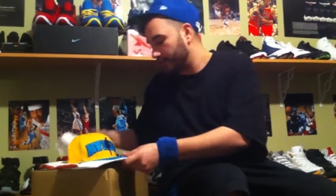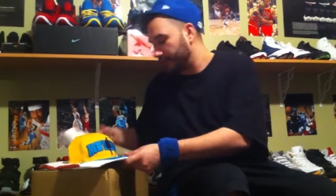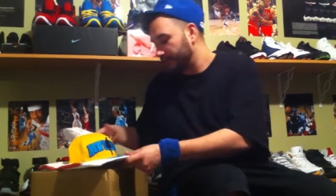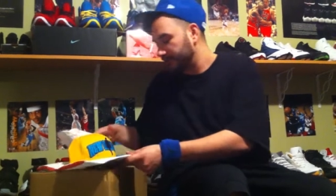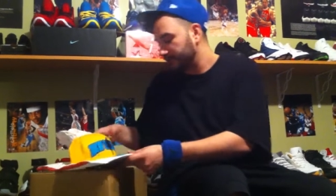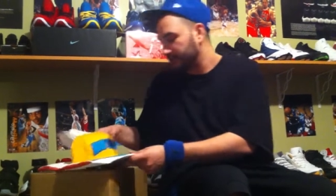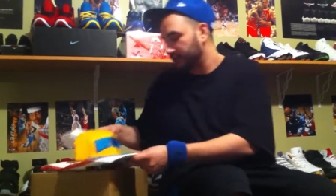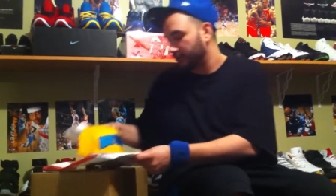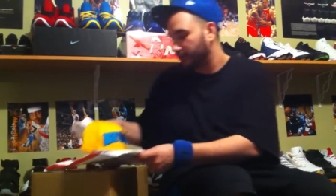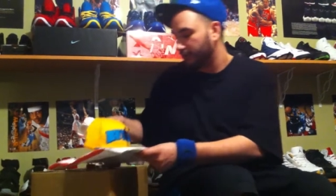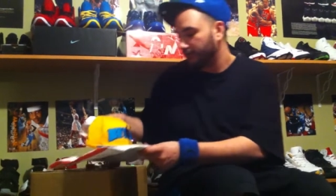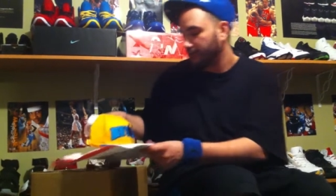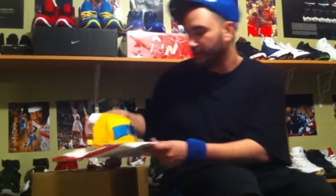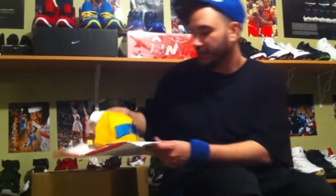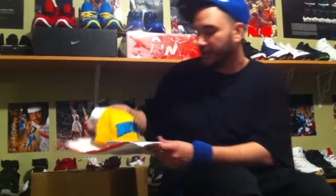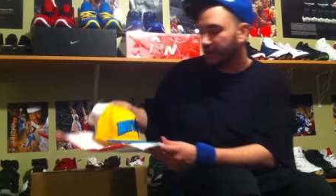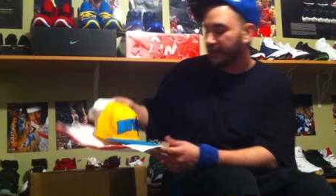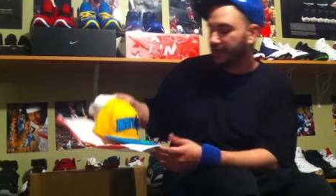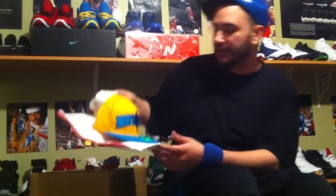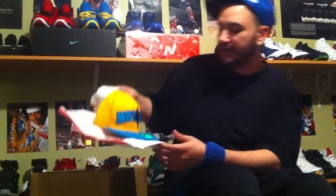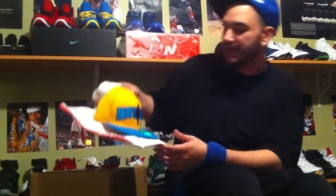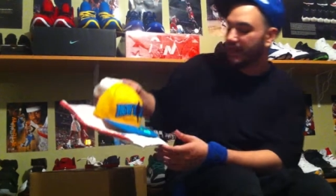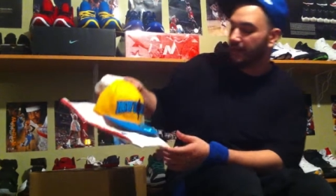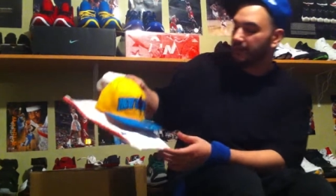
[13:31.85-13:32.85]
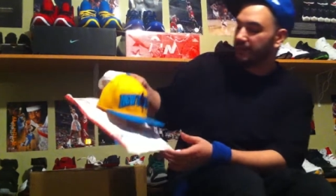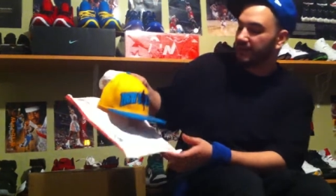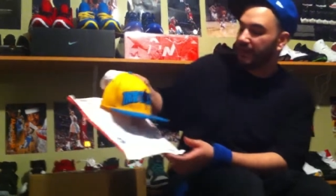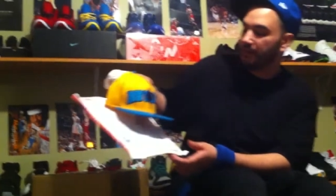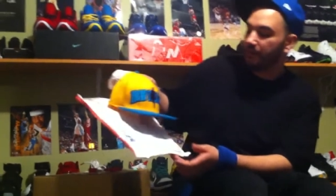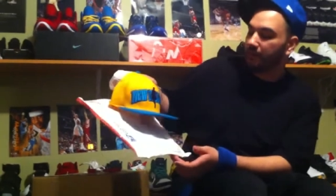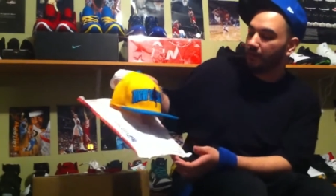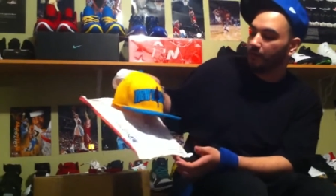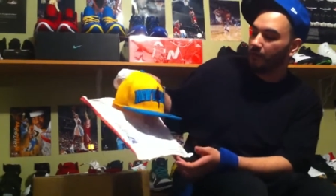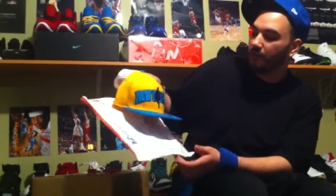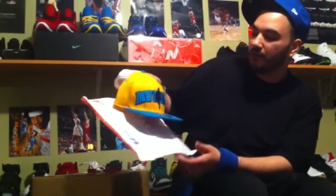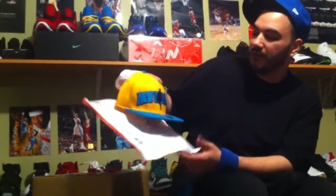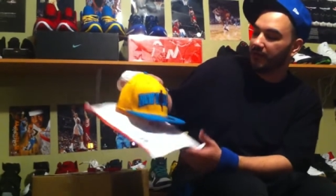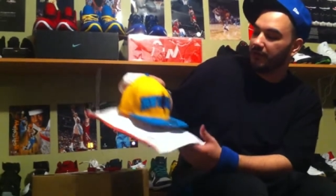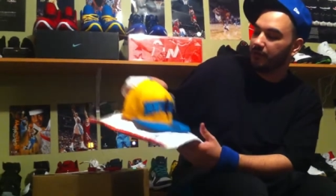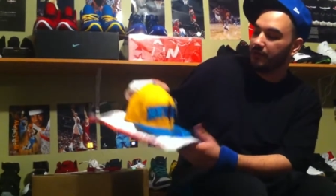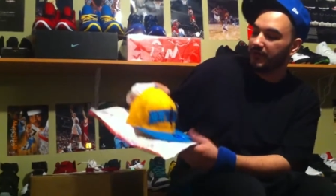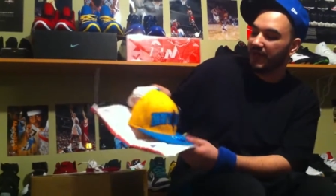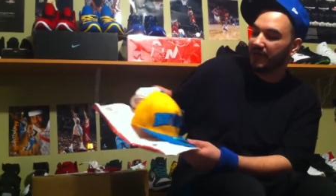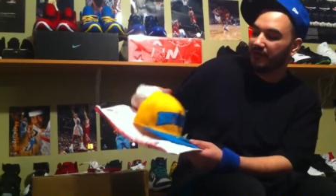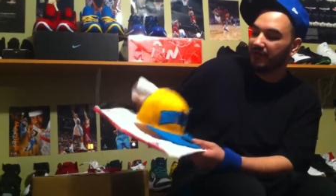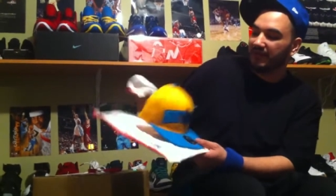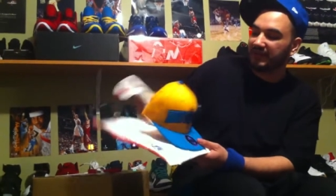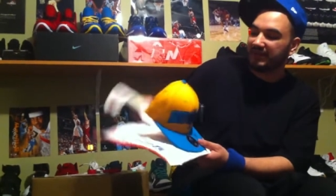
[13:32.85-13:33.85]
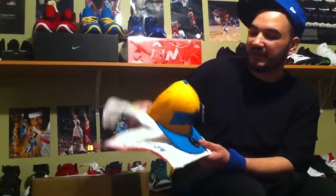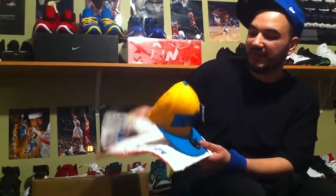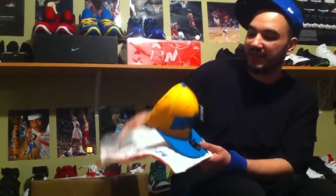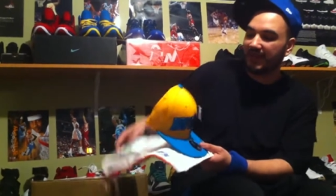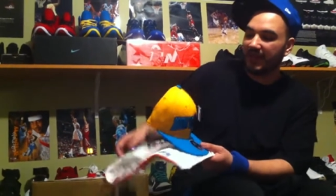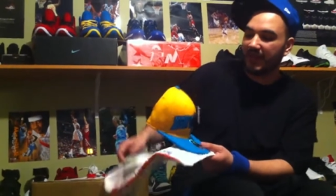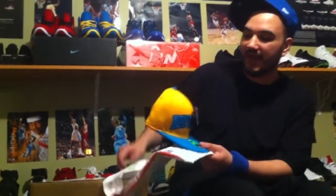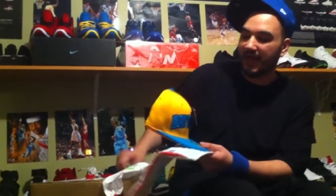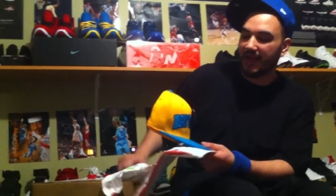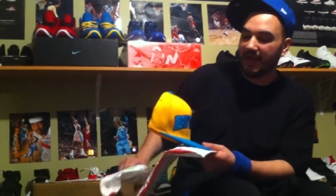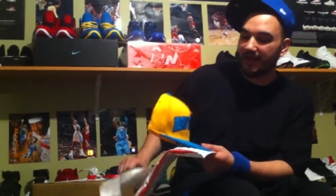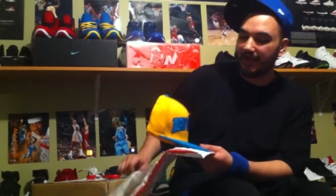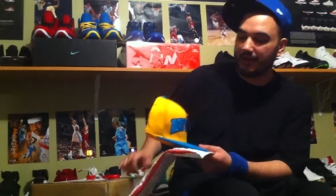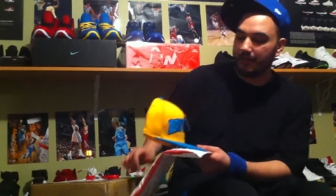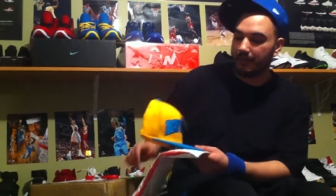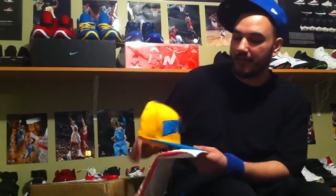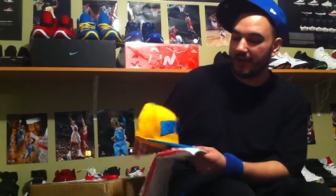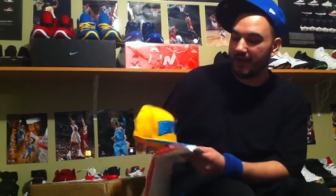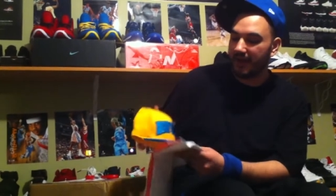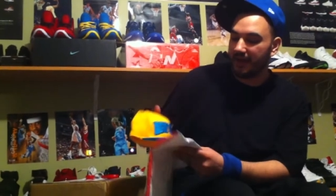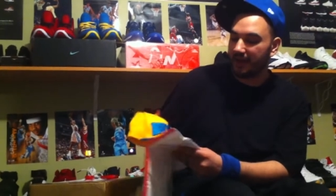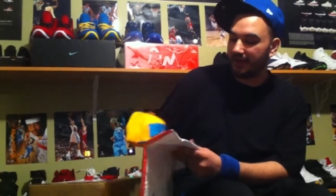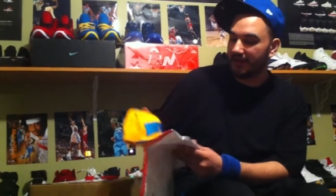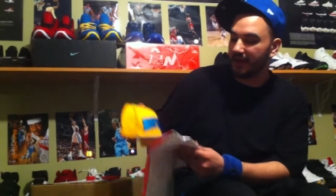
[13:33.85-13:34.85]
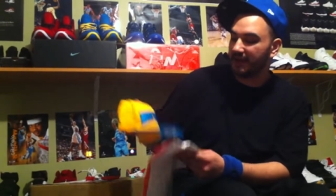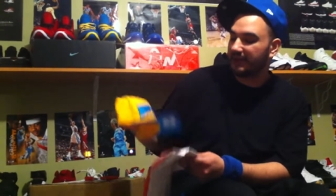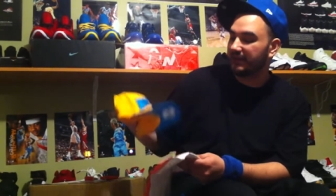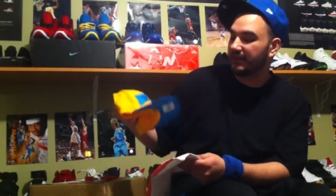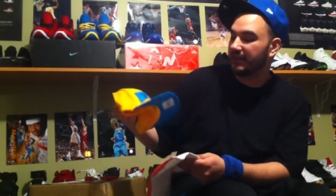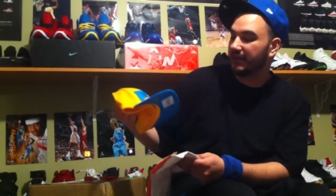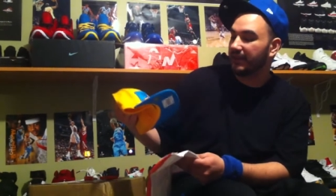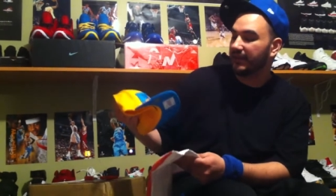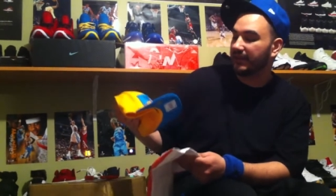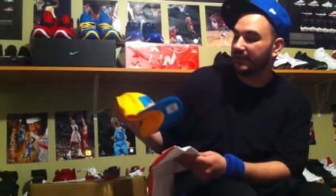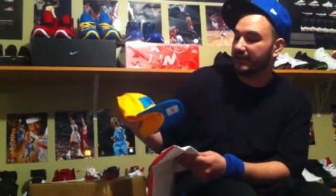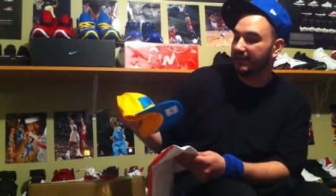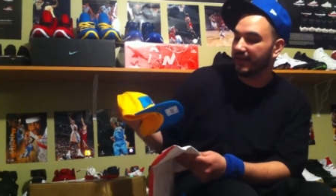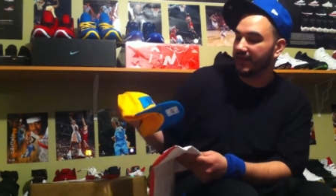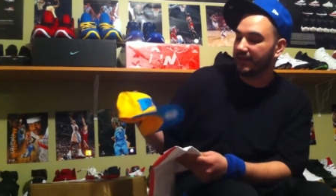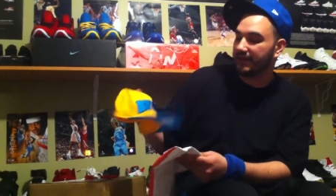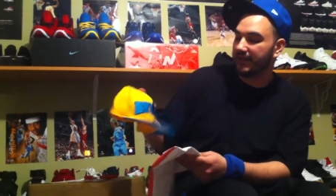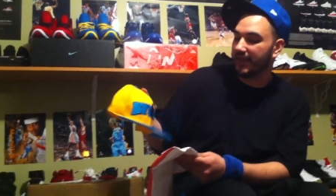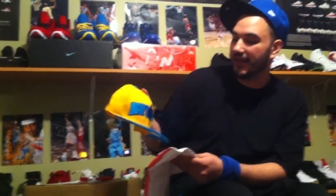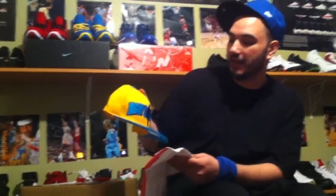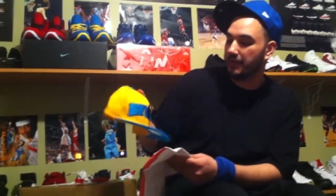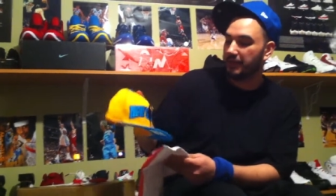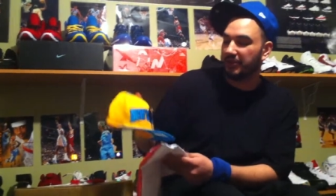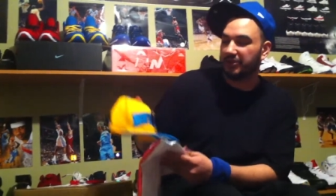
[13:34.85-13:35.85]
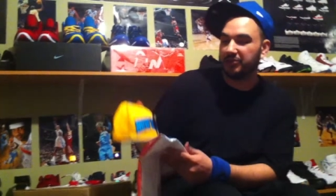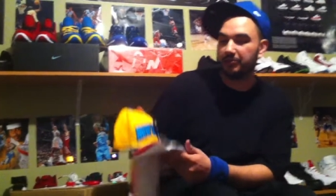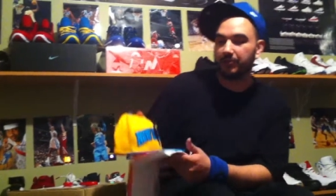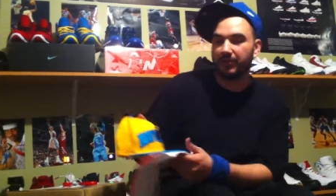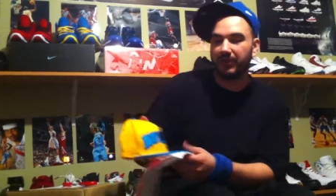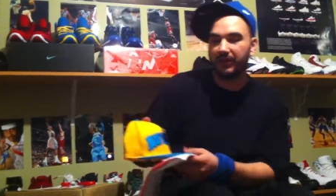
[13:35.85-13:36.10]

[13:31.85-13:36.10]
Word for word: orders. So, yeah, but number one, you never send a hat in a bag. It actually didn't get that damaged.